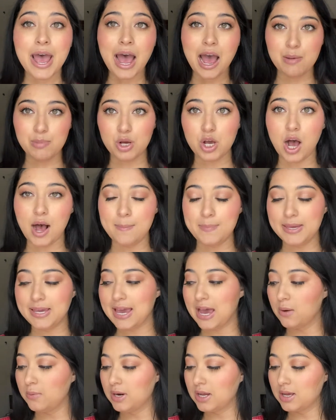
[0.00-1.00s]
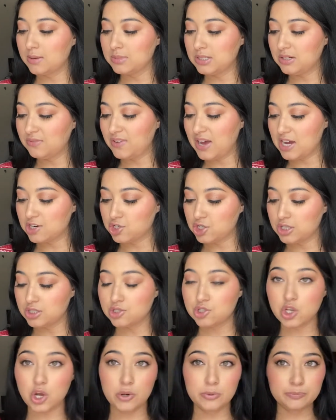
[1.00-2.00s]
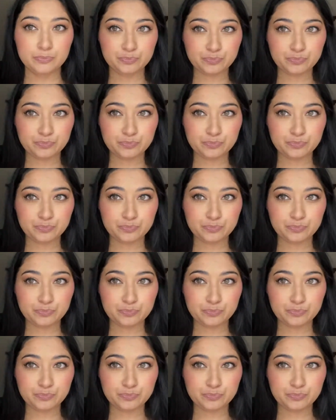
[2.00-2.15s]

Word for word: I'm a copycat when it comes to fashion. So